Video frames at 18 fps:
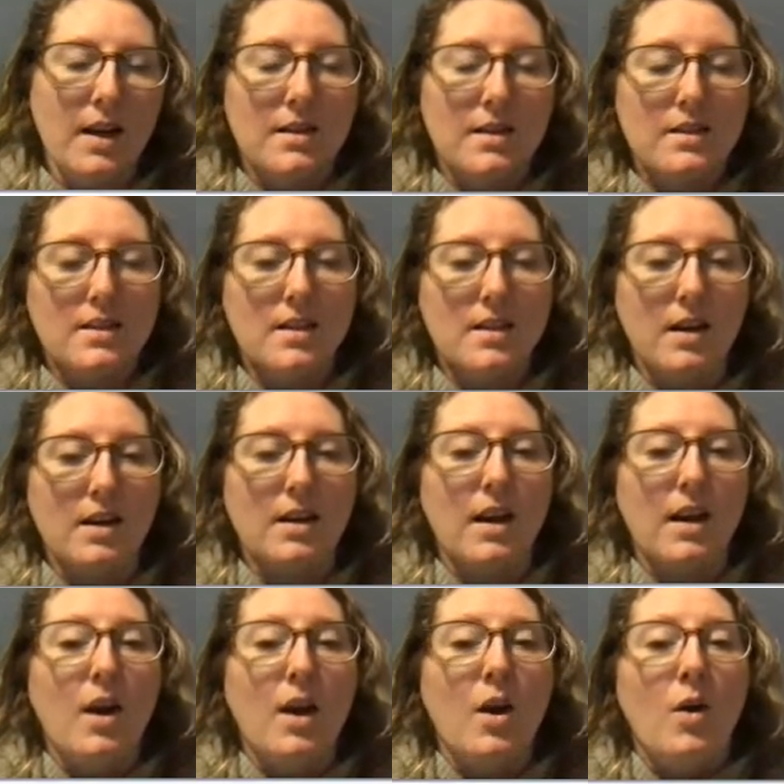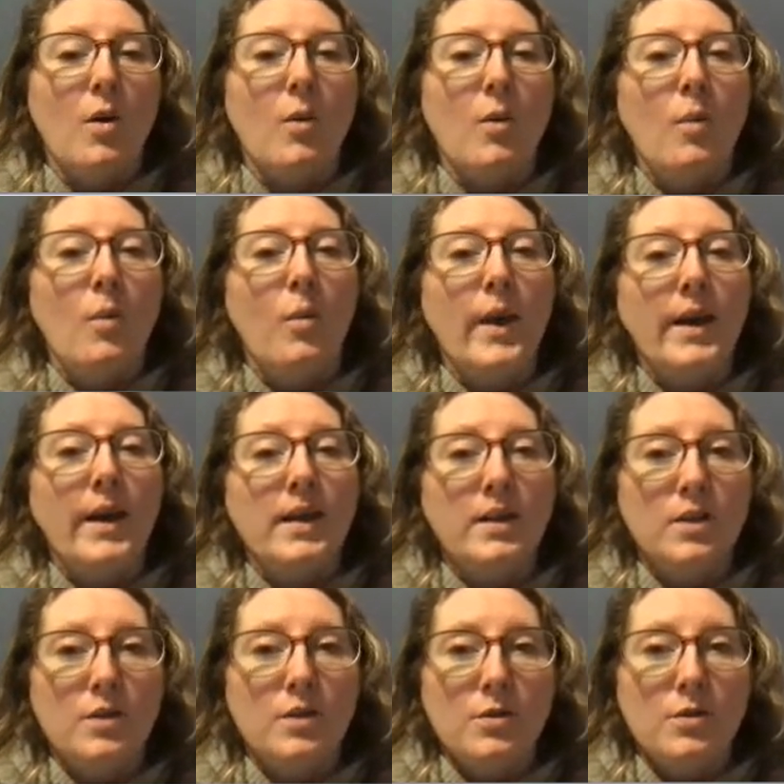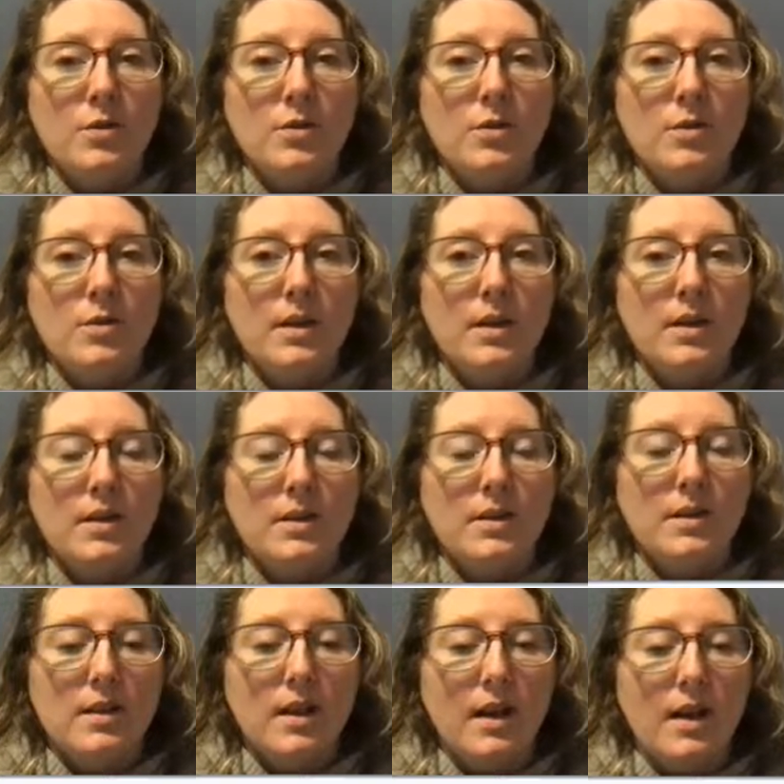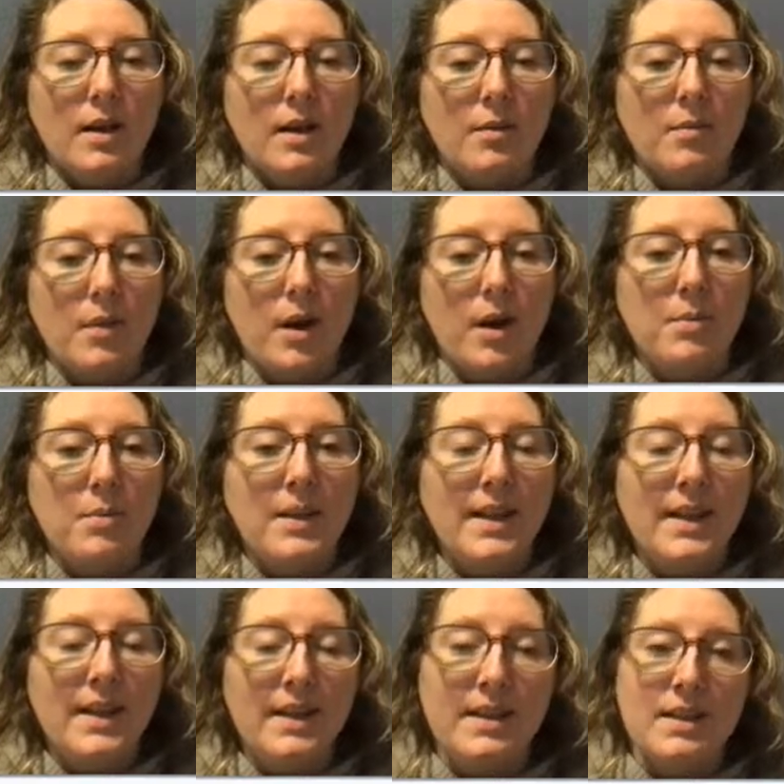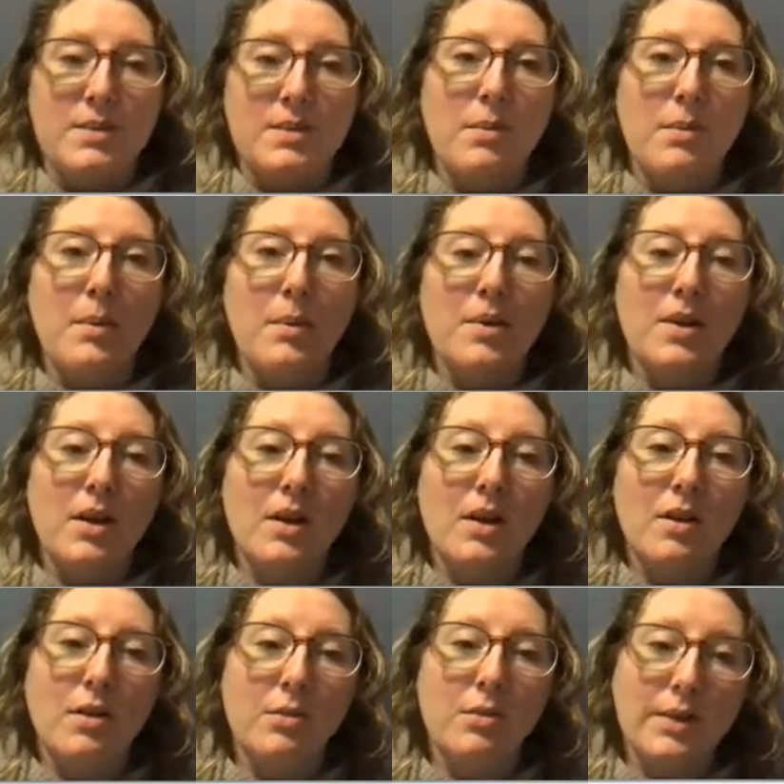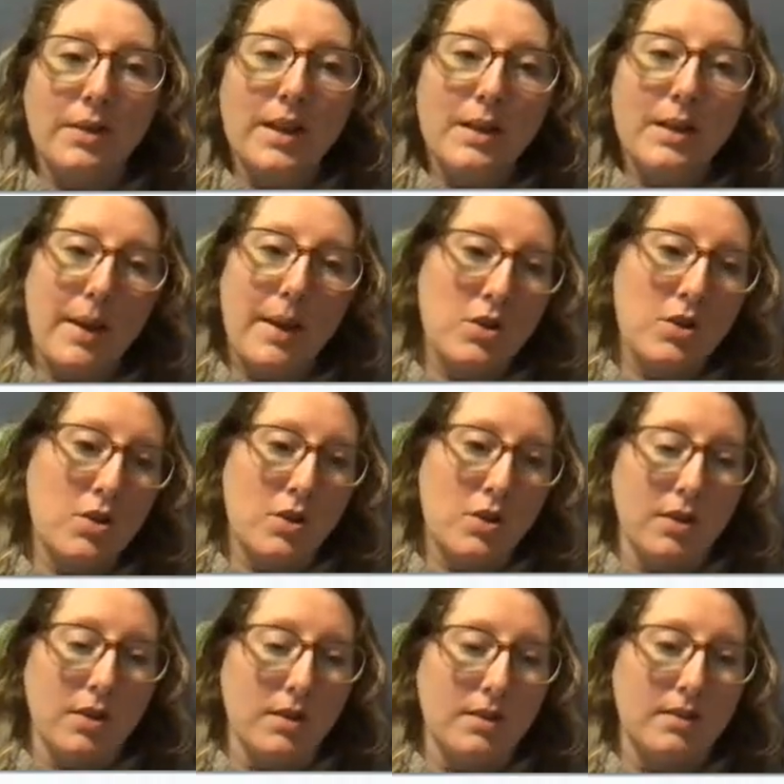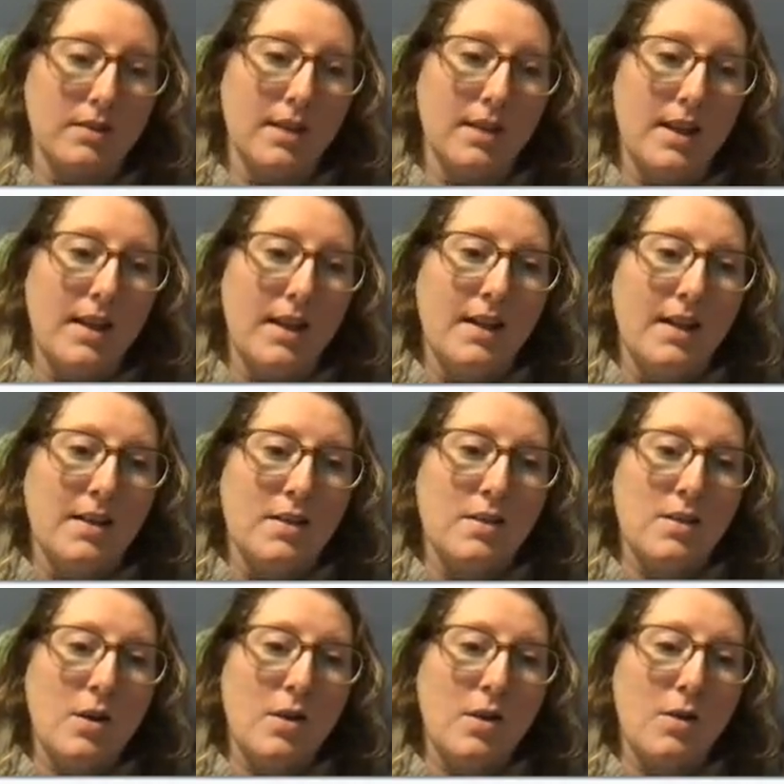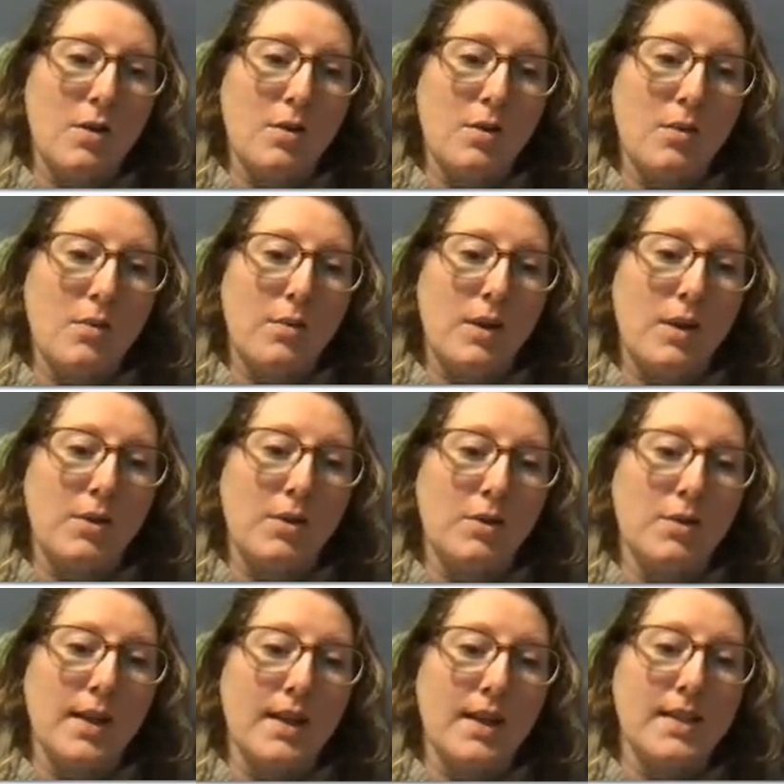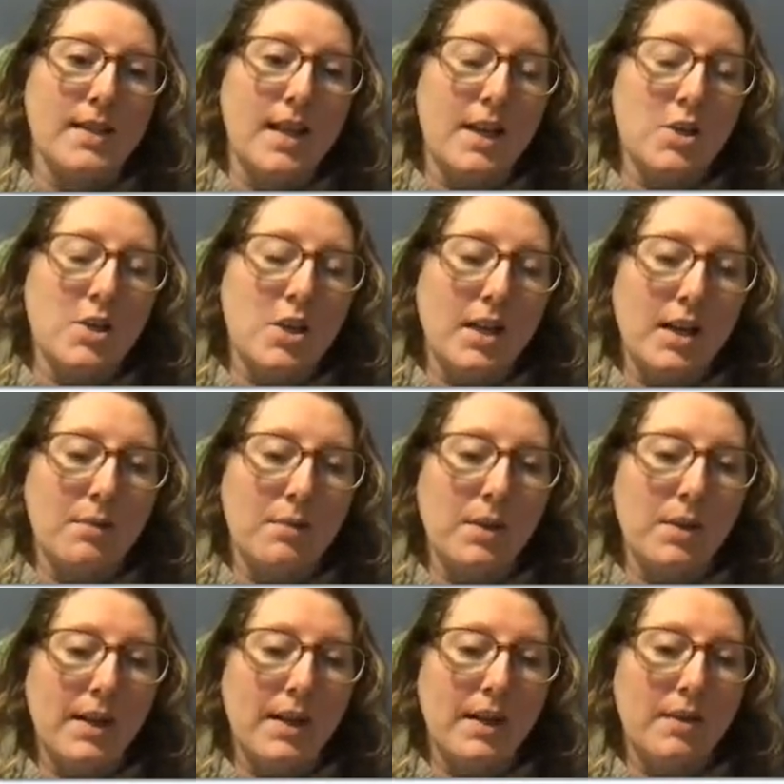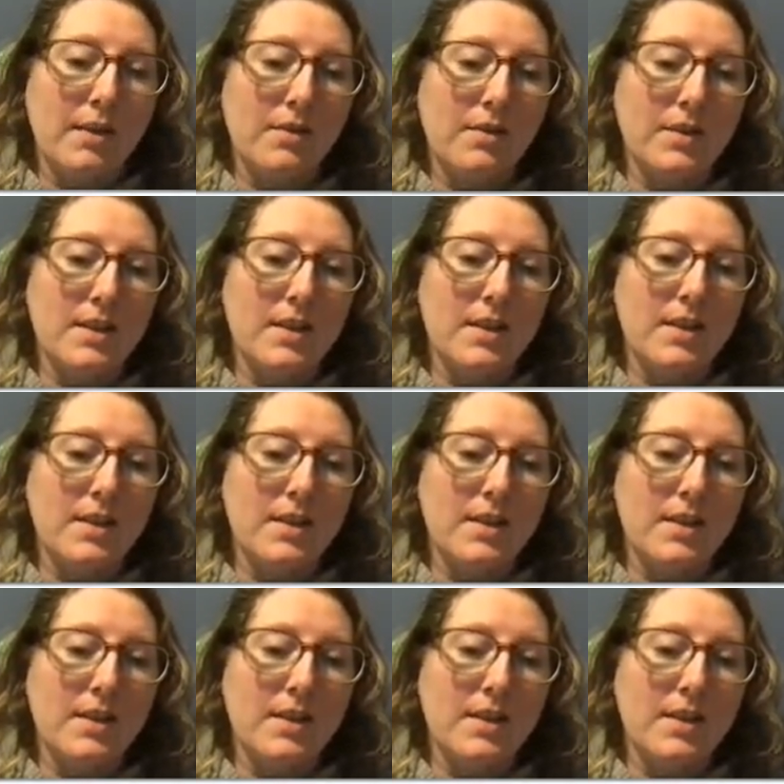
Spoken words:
start. When you are planning these, remember they're three-dimensional. So when you're doing sketching and planning, you have to